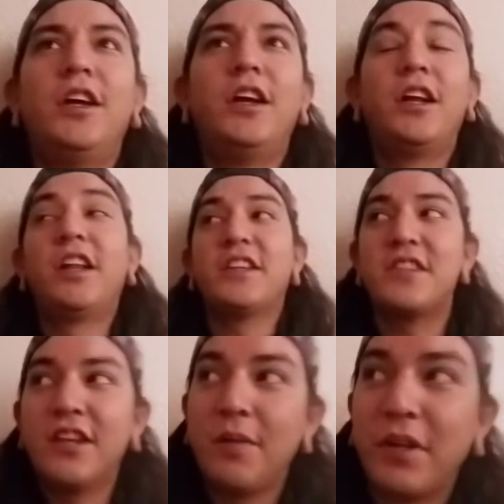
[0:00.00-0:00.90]
And I like
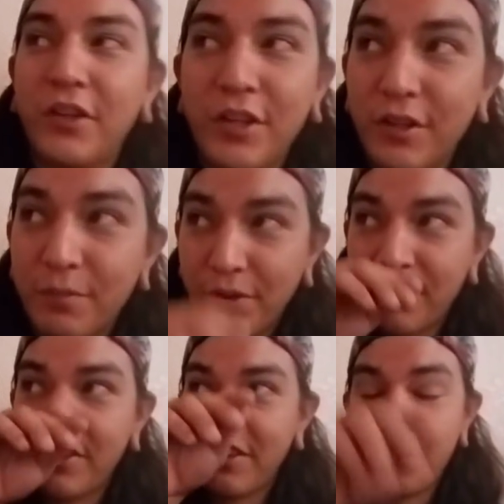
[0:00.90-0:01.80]
sit up and I look at
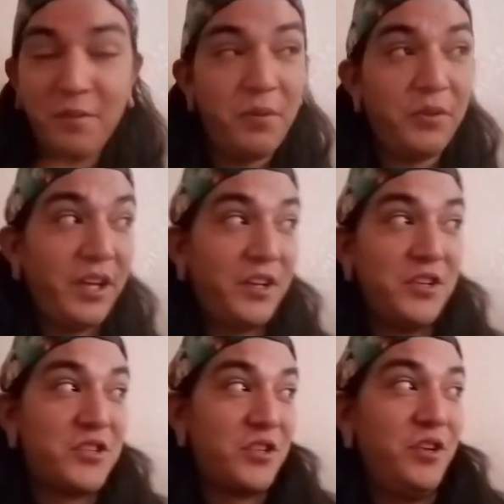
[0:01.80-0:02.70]
both of them. They're both like
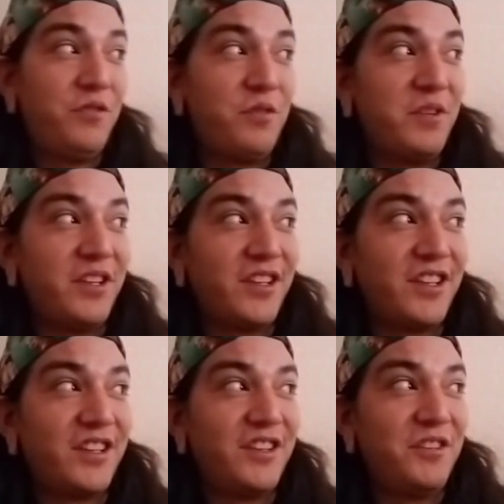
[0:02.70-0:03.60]
concerned for me.
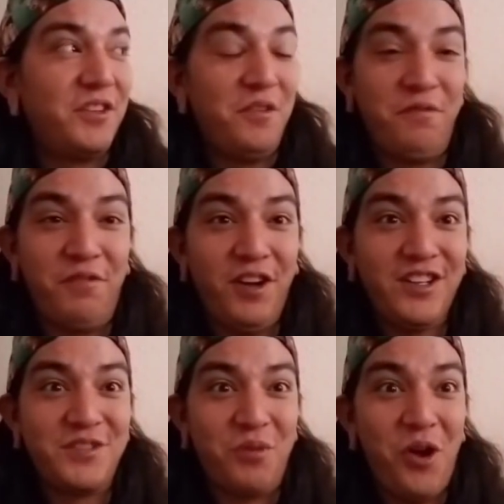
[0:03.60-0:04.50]
Like, what the fuck
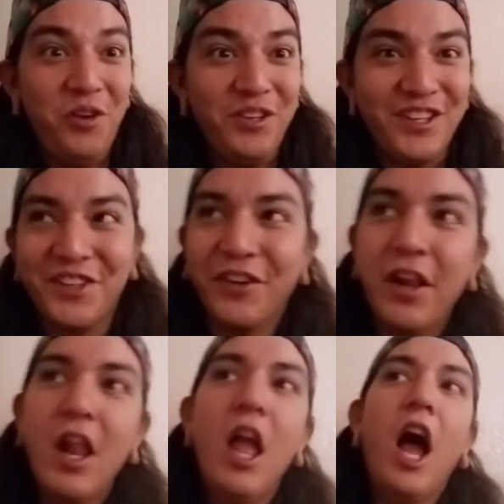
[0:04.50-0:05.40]
is wrong with you?
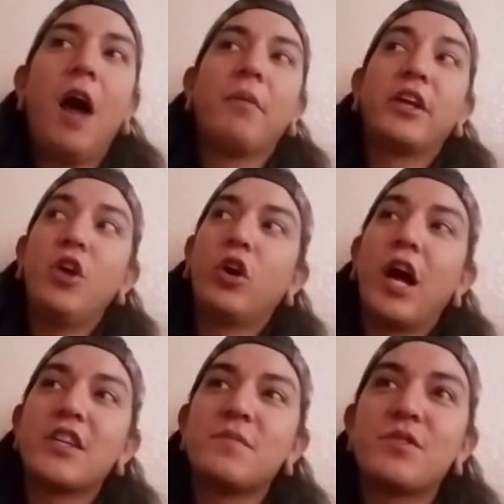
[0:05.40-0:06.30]
I'm like, yo,
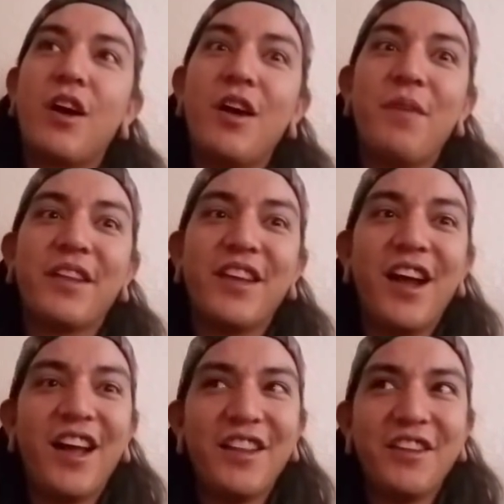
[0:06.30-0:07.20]
guys, I'm sorry about
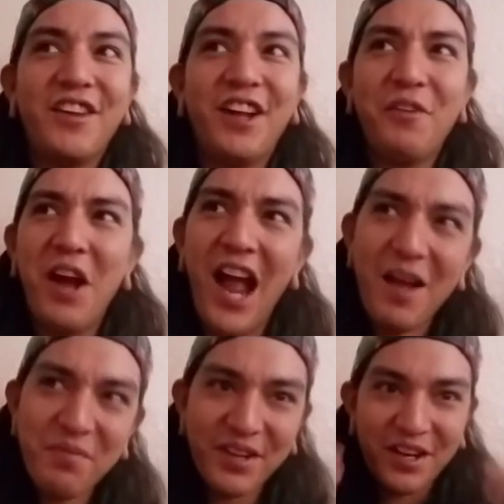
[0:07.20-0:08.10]
that. And they're like, what
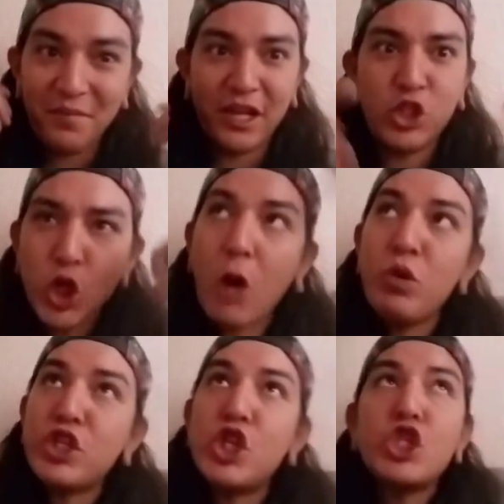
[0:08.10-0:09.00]
happened? I'm like, dude, I
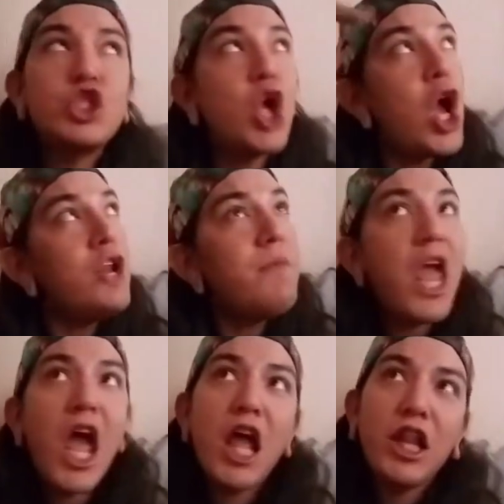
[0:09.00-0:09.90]
went to the sun,
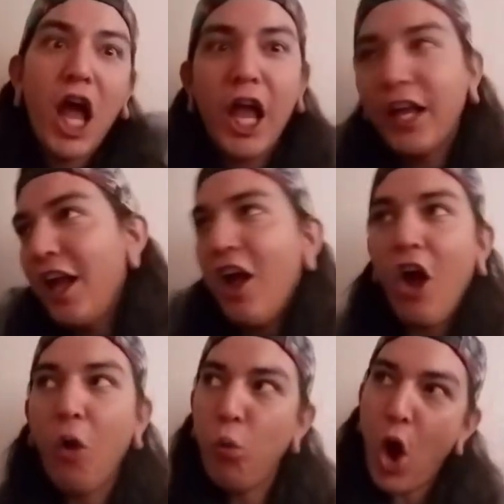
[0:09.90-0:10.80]
man. Like,
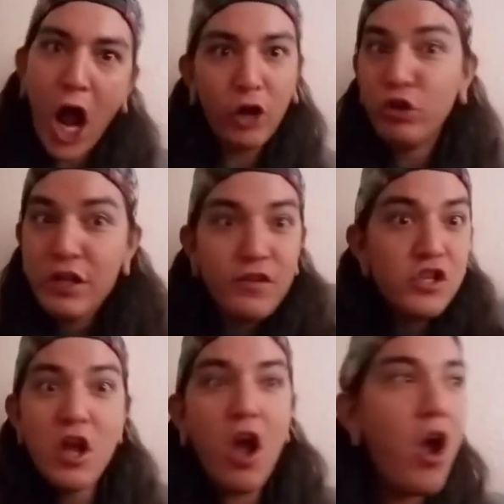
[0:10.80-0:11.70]
well, I don't
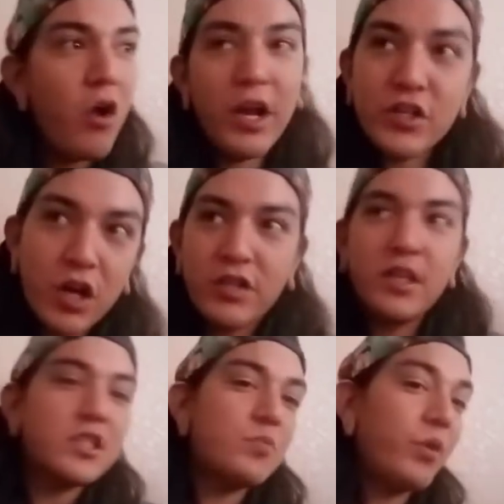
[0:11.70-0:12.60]
even know. And I start
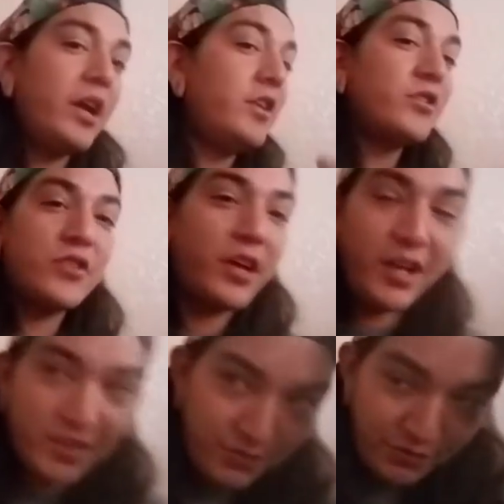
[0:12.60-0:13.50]
to explain it just like
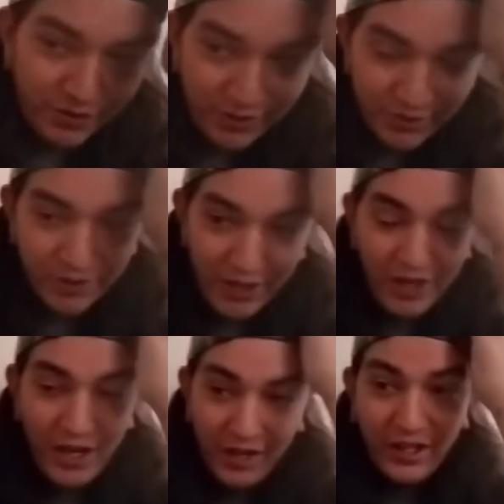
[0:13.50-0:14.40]
I did for you.
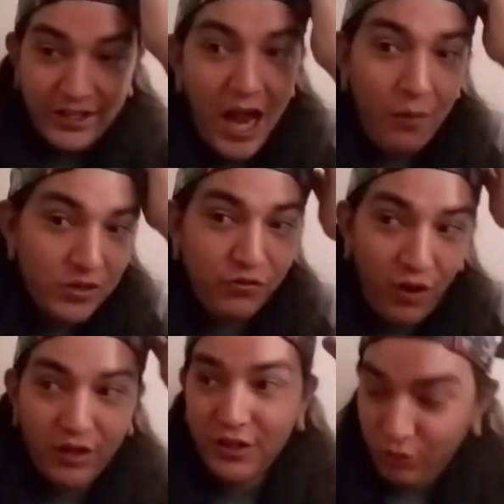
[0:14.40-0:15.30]
Like, that was
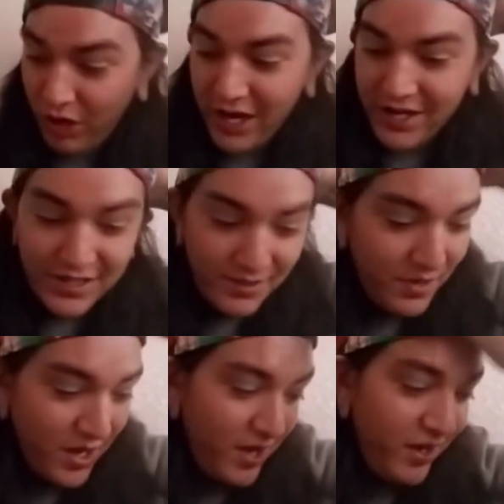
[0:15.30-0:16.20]
fucking crazy,
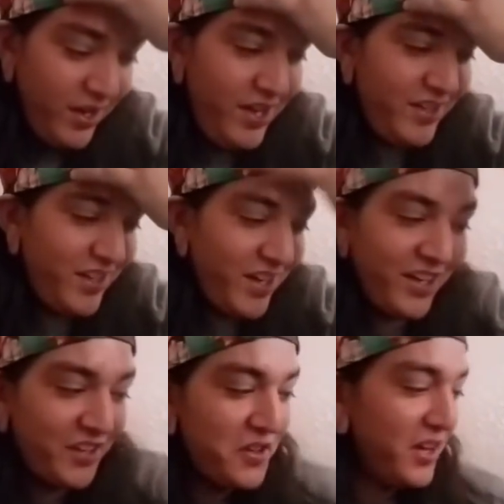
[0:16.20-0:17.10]
man. And
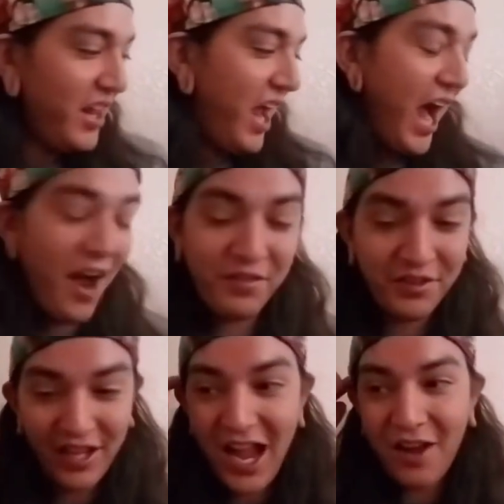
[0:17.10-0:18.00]
like,
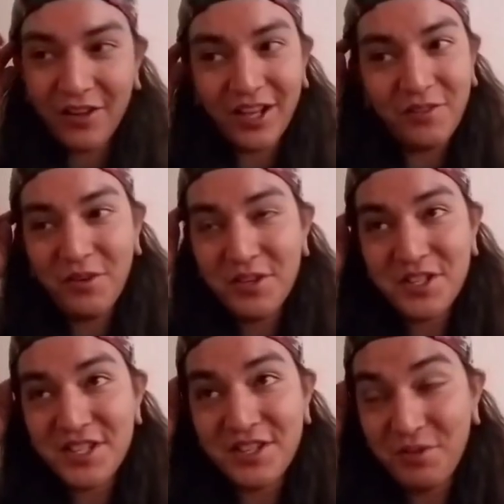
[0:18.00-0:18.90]
after that, like, we were
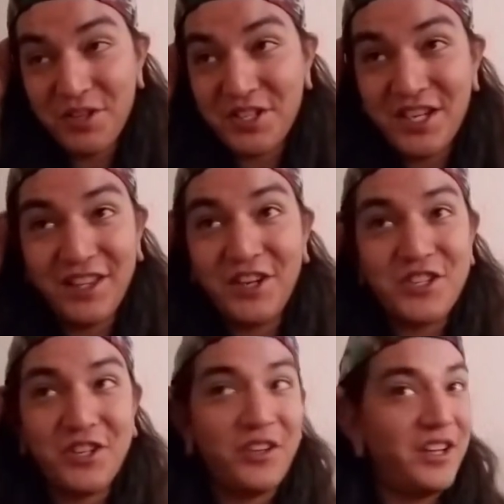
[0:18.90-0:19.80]
just, we were sitting there
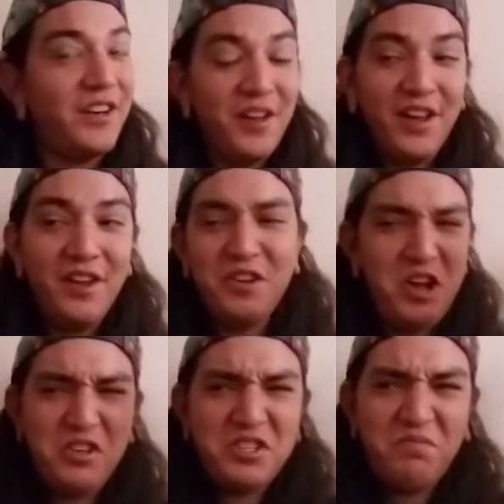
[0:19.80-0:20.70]
chilling, you
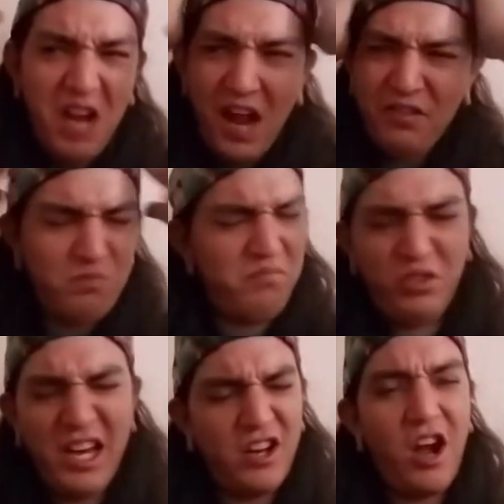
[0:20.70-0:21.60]
know, just having
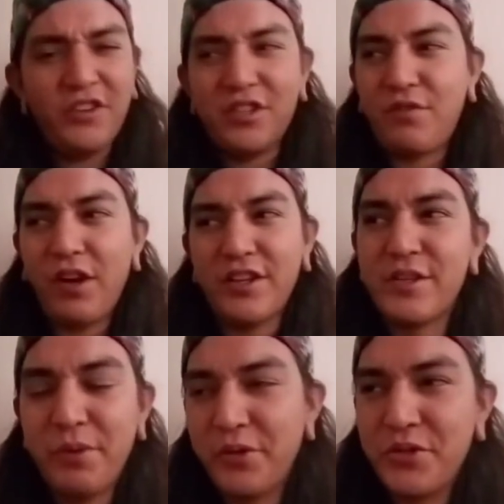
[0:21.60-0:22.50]
great conscious fucking
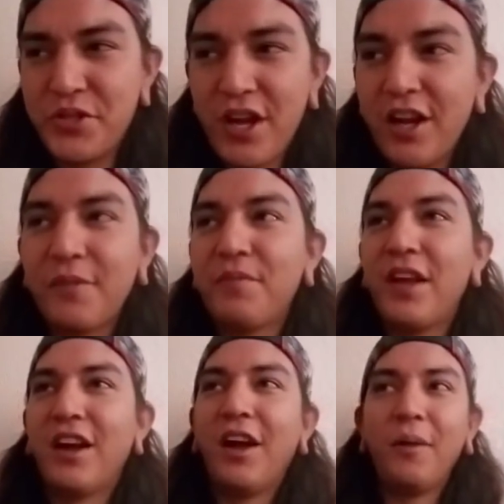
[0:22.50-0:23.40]
spiritual
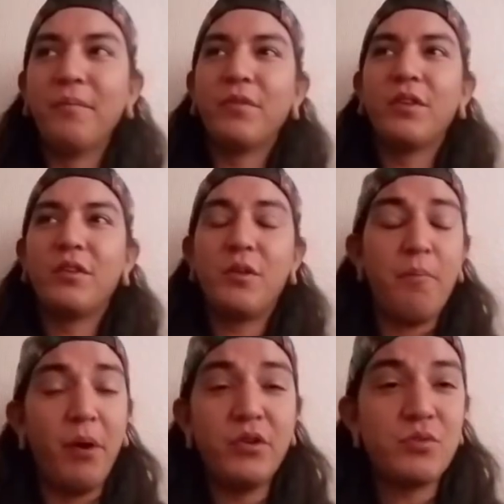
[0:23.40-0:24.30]
talk. Um, the
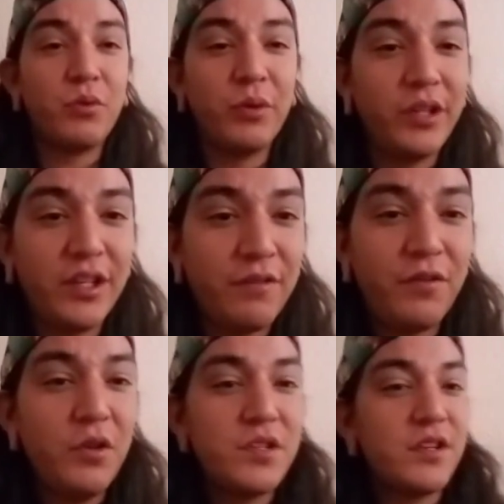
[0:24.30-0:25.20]
boats were really
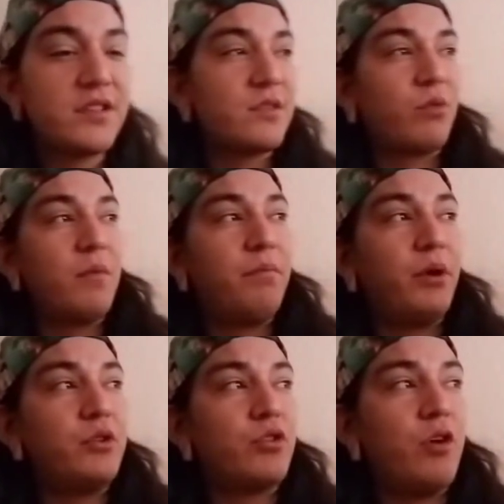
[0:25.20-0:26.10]
confusing us as one
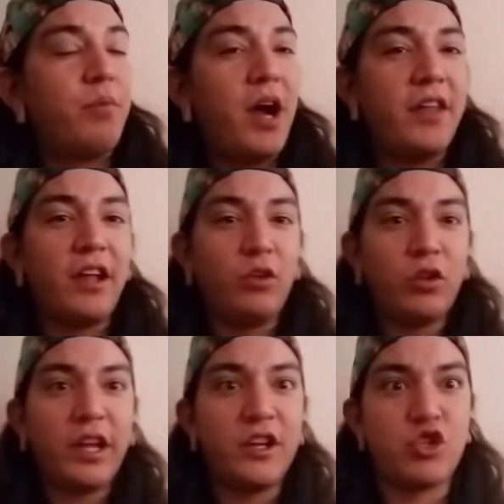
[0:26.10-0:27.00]
boat drove by that
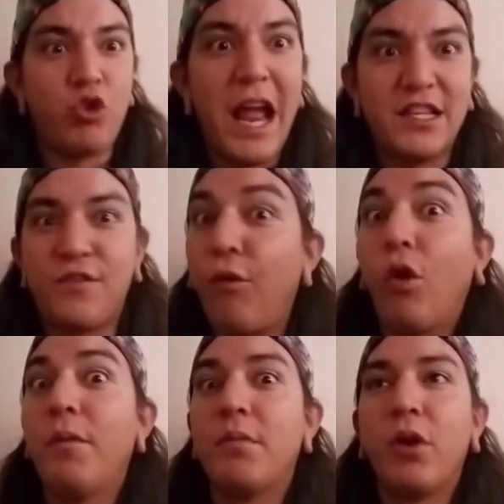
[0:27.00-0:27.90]
looked like a
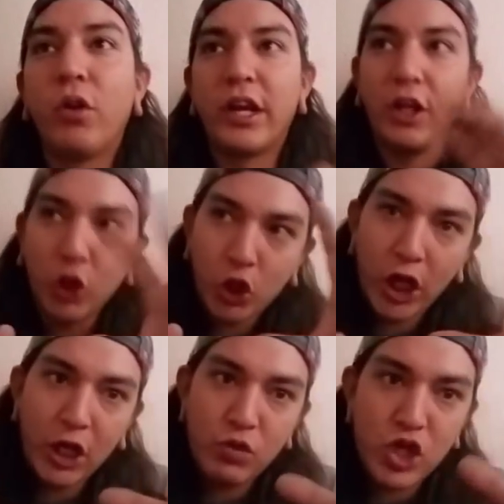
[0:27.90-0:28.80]
transformer, bro. Like it looked
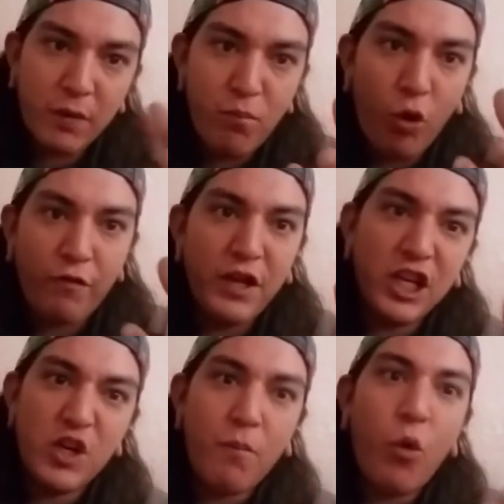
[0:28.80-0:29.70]
like it was like
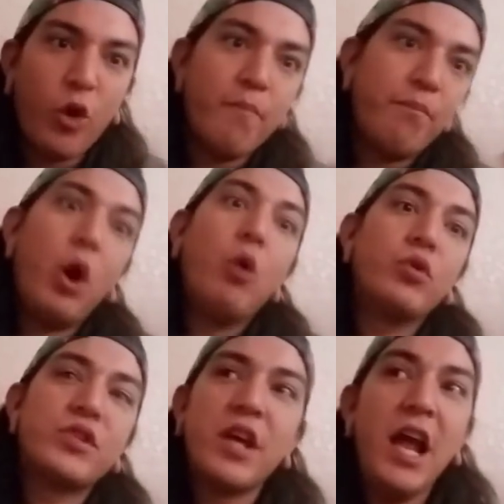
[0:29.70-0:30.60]
morphing into more
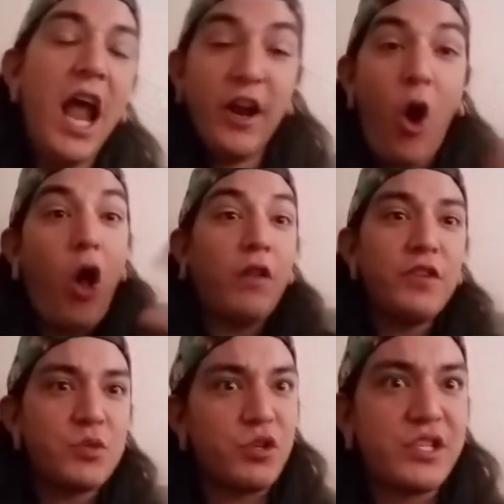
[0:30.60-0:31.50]
boats. And all of
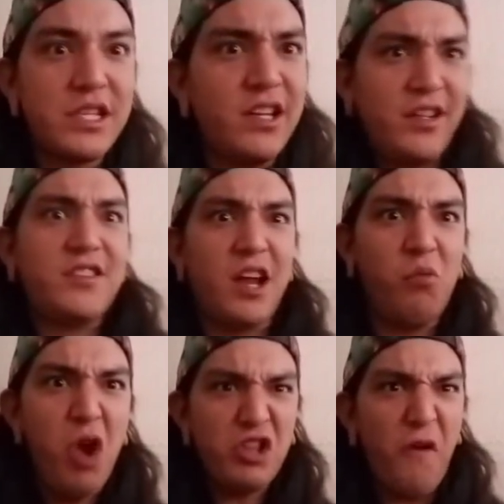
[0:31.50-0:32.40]
us were seeing this, like,
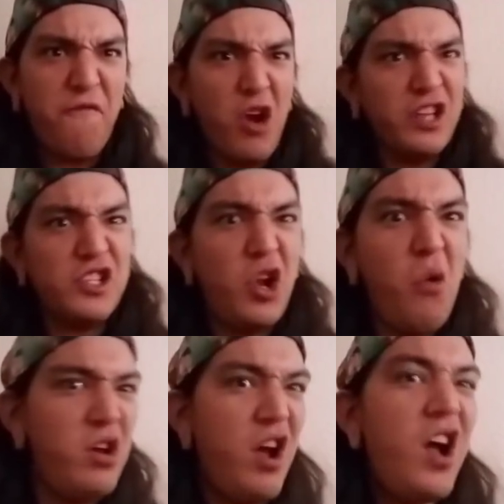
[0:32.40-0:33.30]
what the fuck is
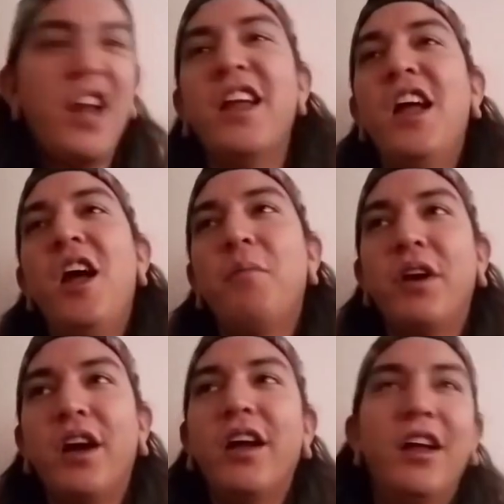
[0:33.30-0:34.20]
going on?
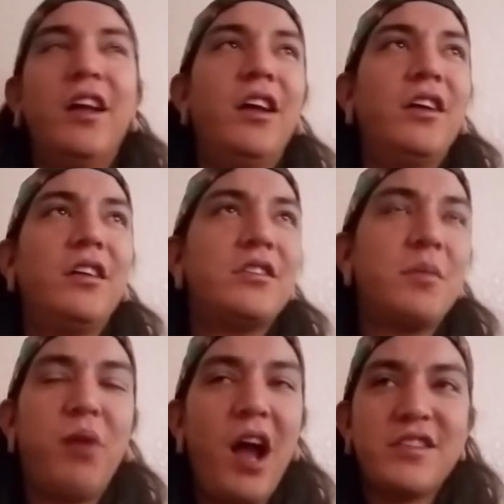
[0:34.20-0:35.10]
But
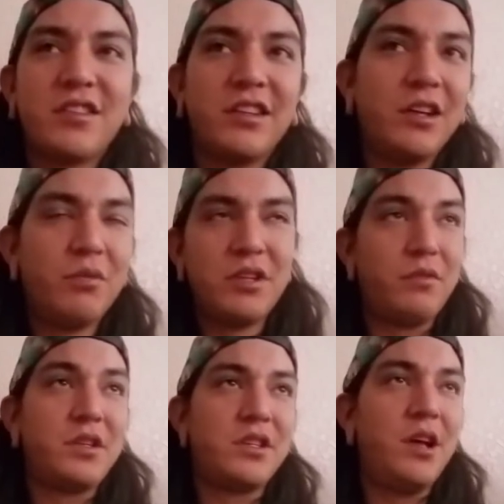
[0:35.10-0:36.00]
surprisingly, it really
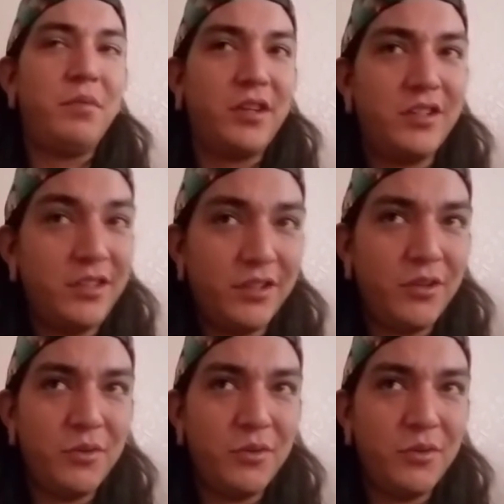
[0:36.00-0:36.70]
wasn't that big a deal.